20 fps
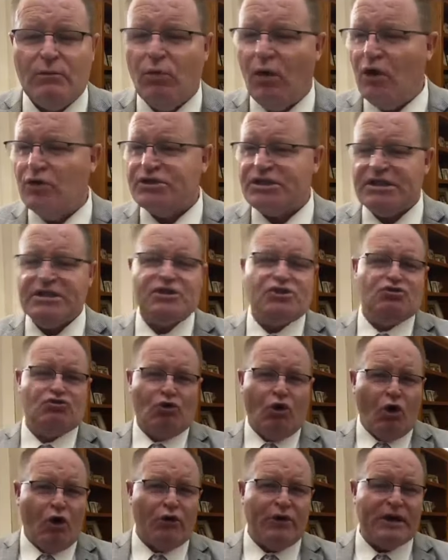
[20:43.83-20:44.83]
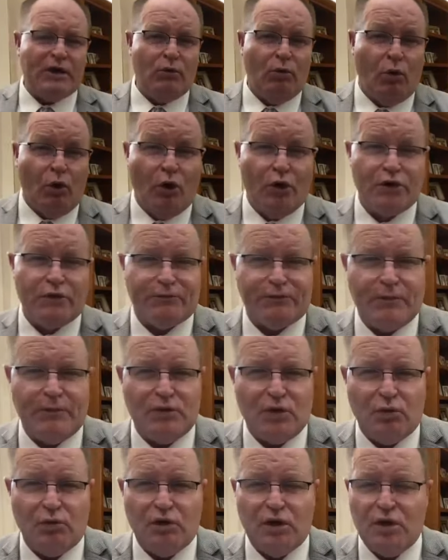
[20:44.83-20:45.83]
and while she's drawing water
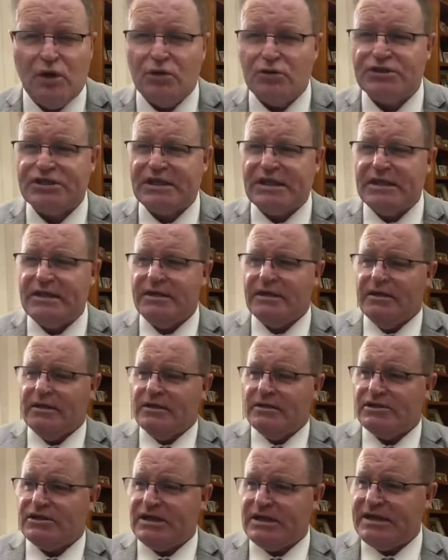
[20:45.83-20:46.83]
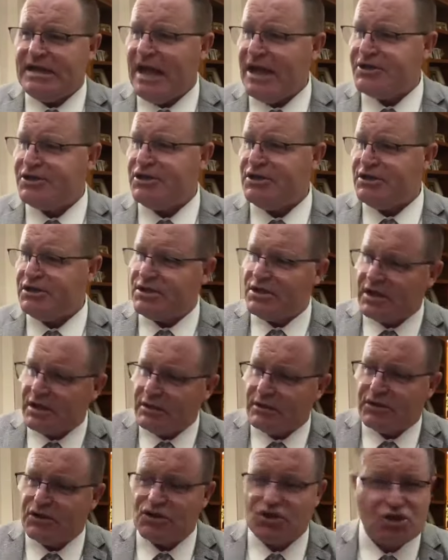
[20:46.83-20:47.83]
from the well, she she catches
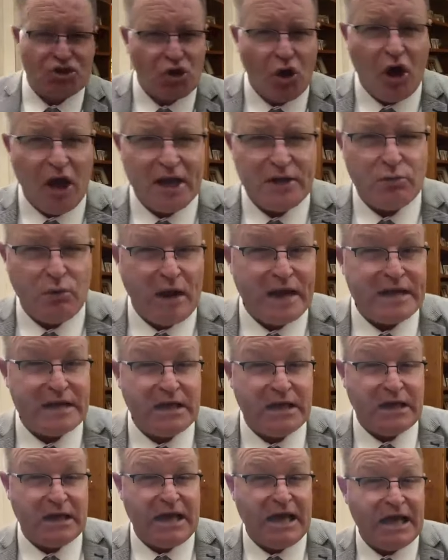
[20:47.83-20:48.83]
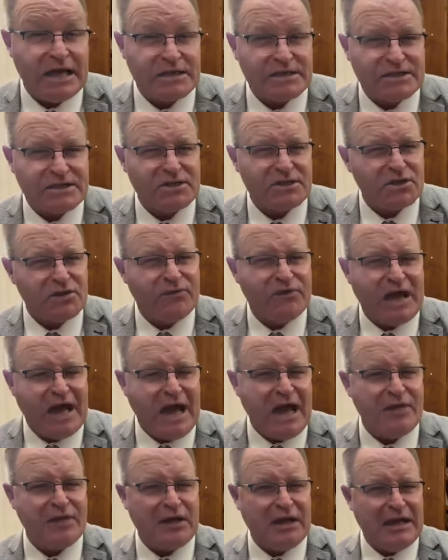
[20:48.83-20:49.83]
the, the sideway glances of
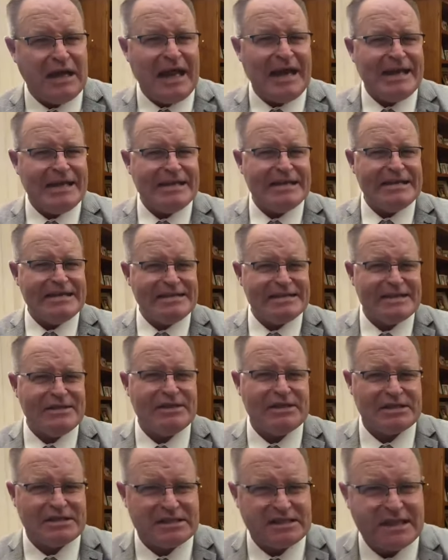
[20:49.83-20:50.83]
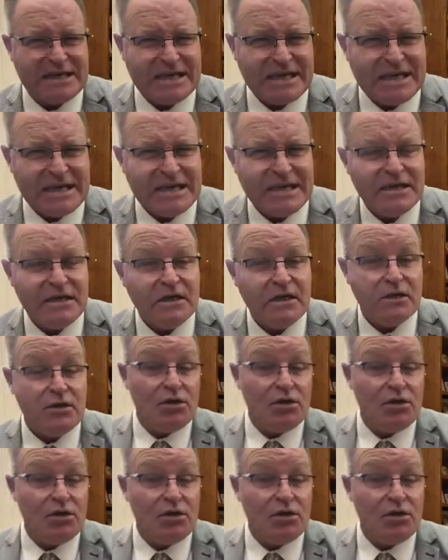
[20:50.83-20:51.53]
the other ladies in the city,